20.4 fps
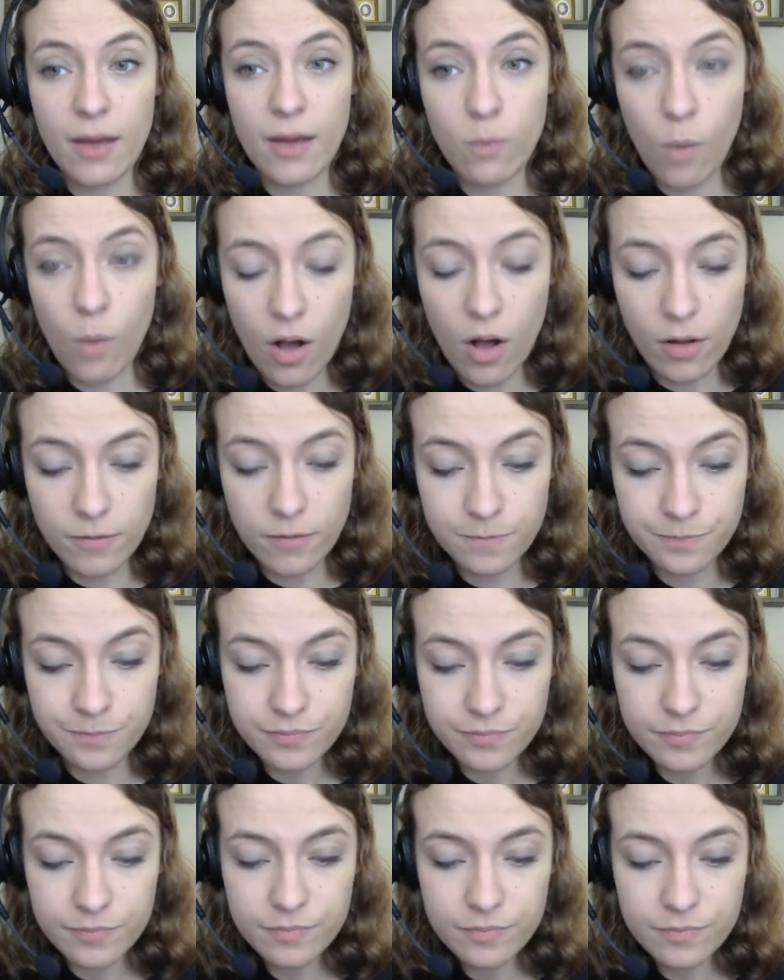wall.
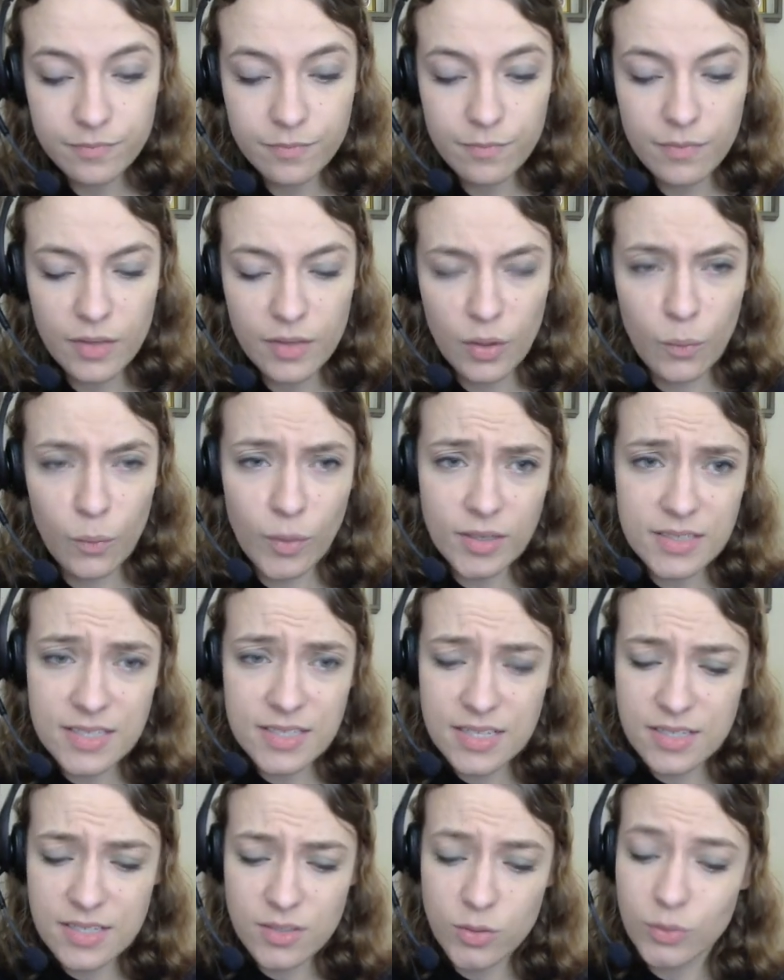Where does
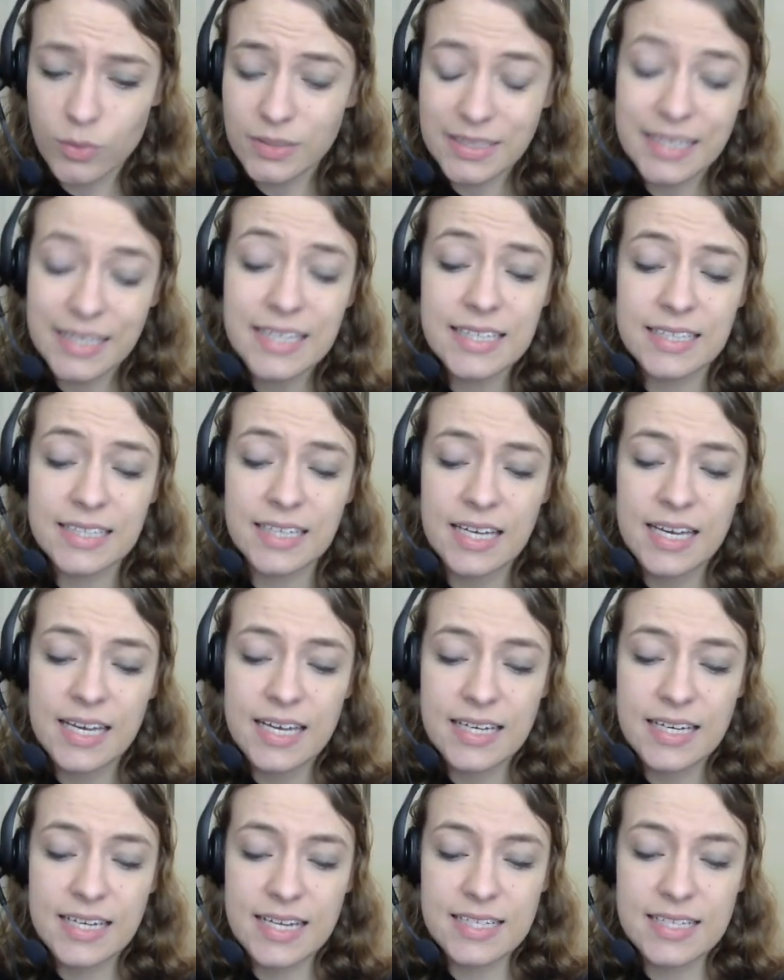this door lead?
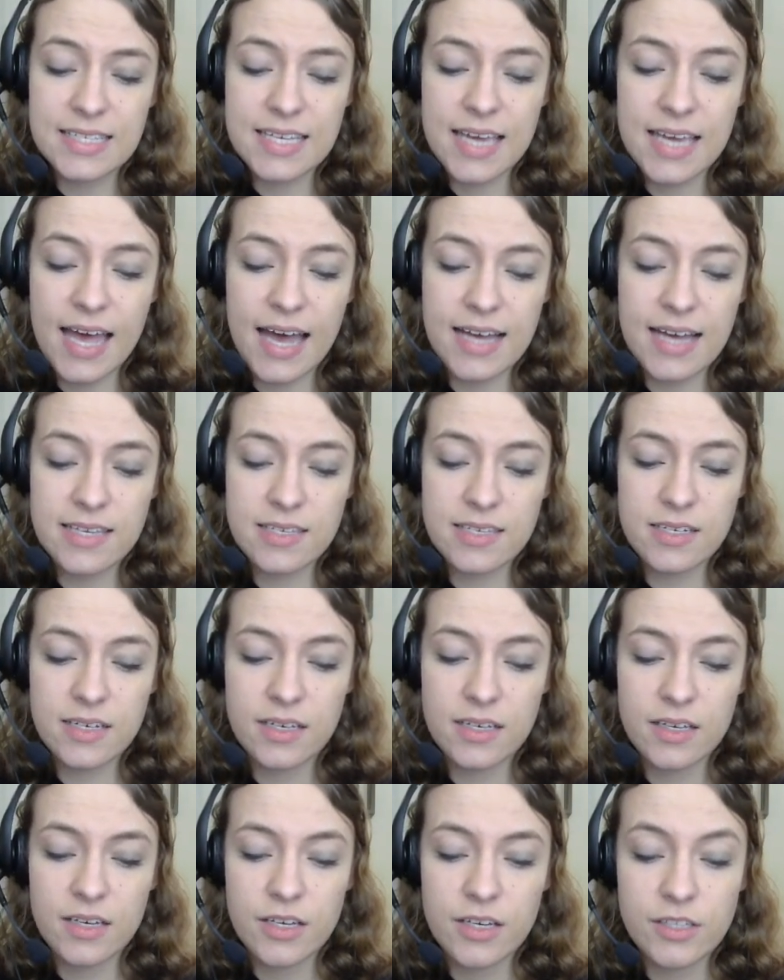Nancy asked.
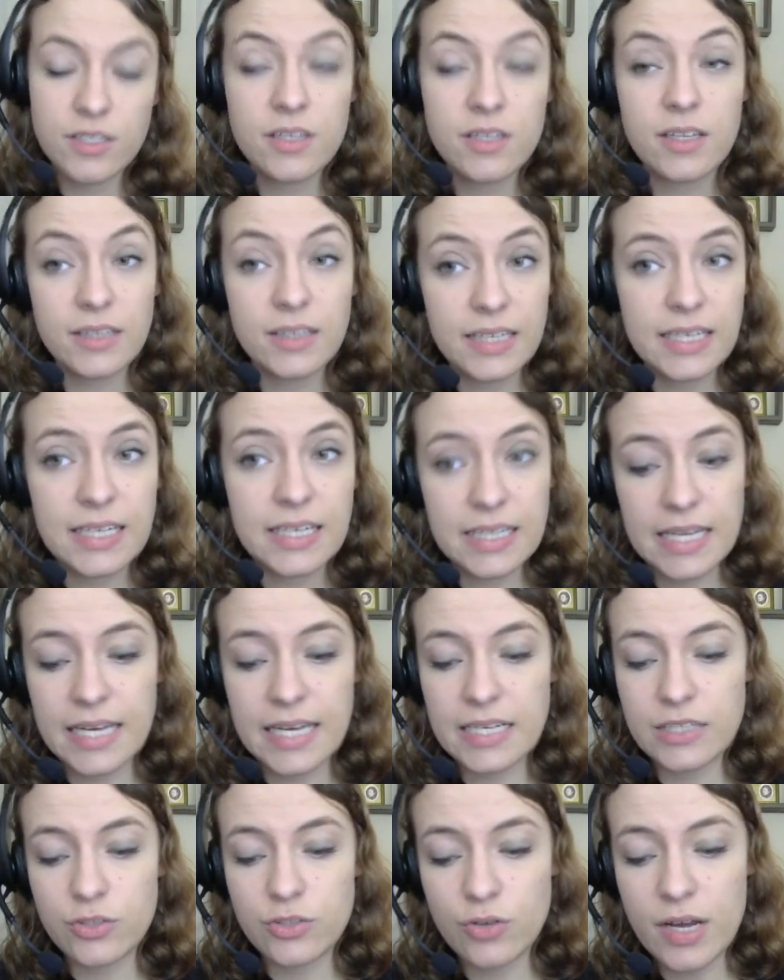To the leading
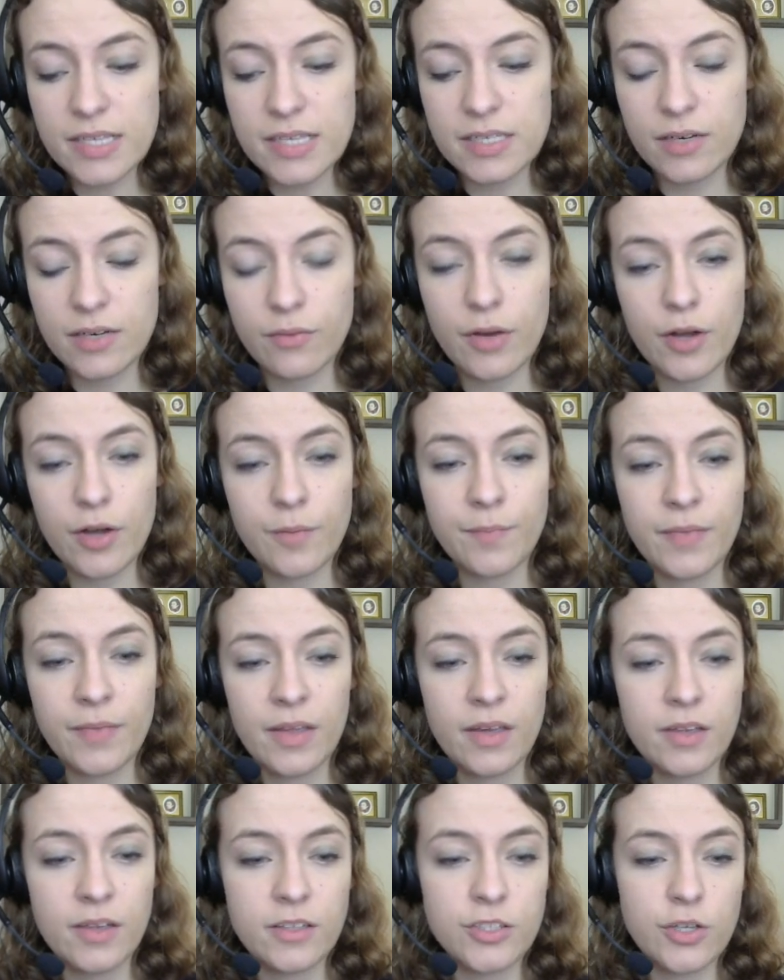lady's dressing room,
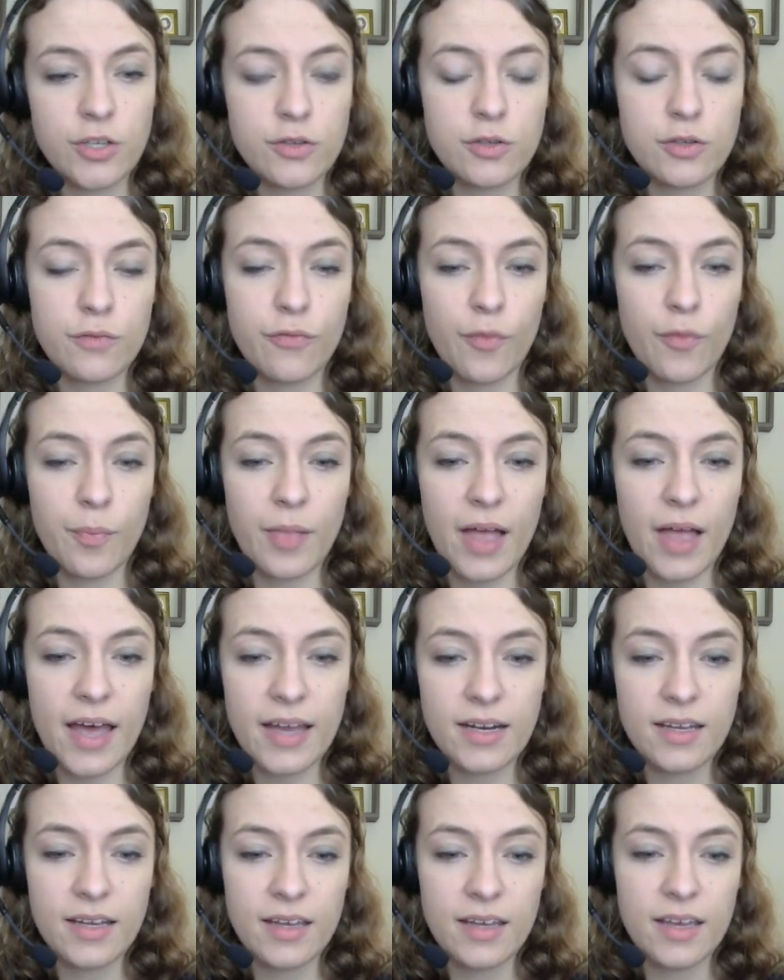Joseph
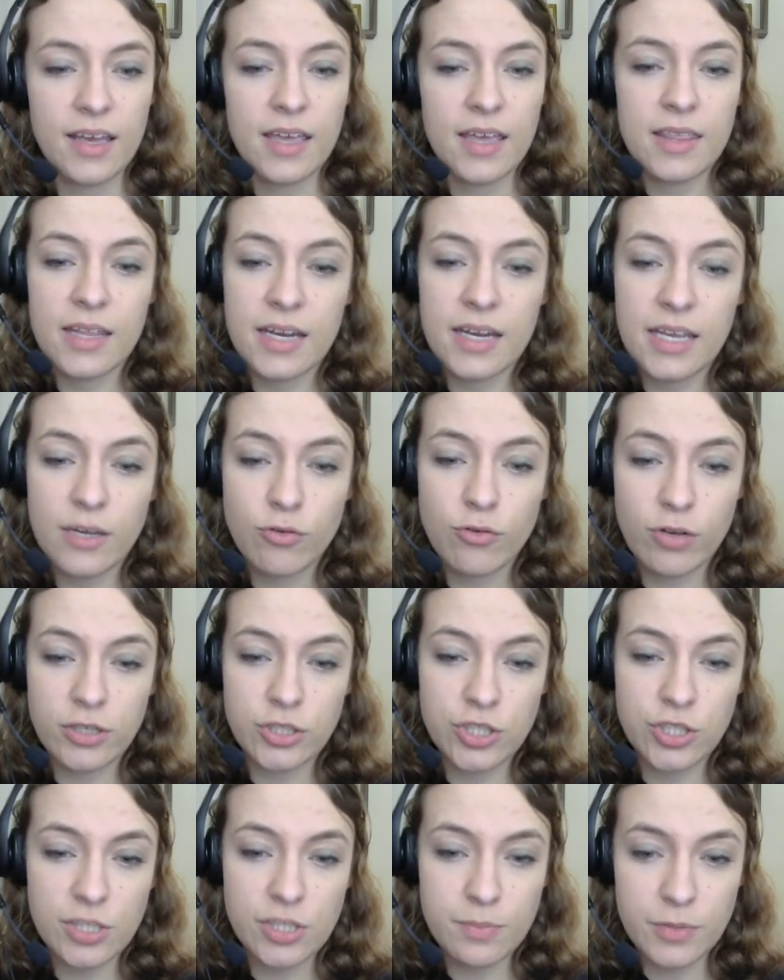replied. Then he grinned
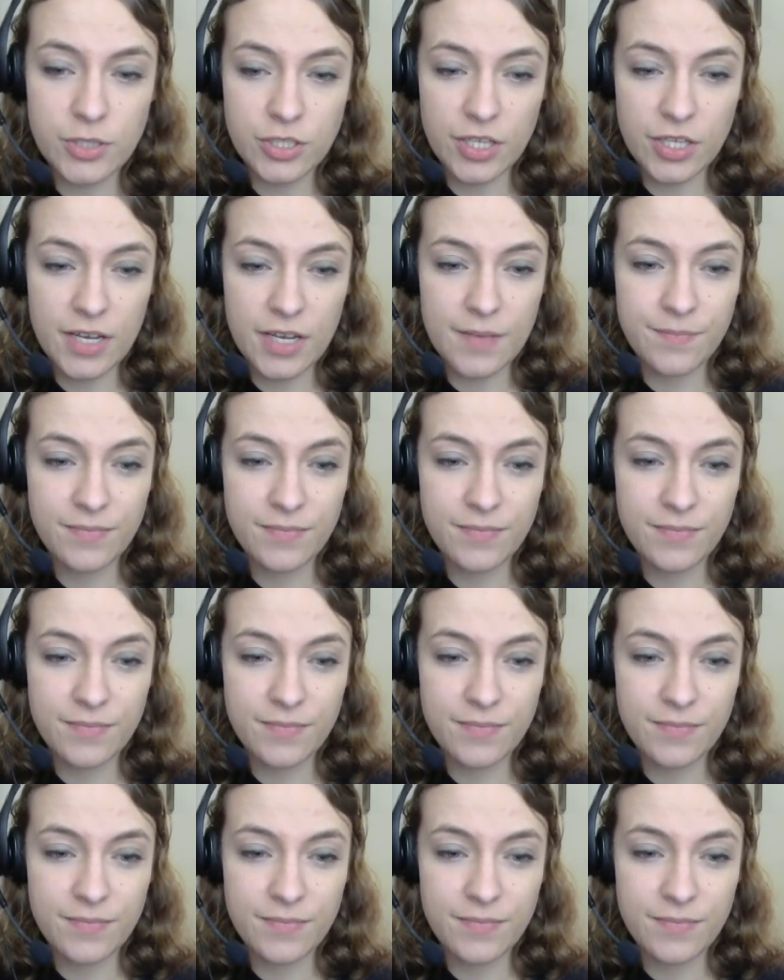sheepishly.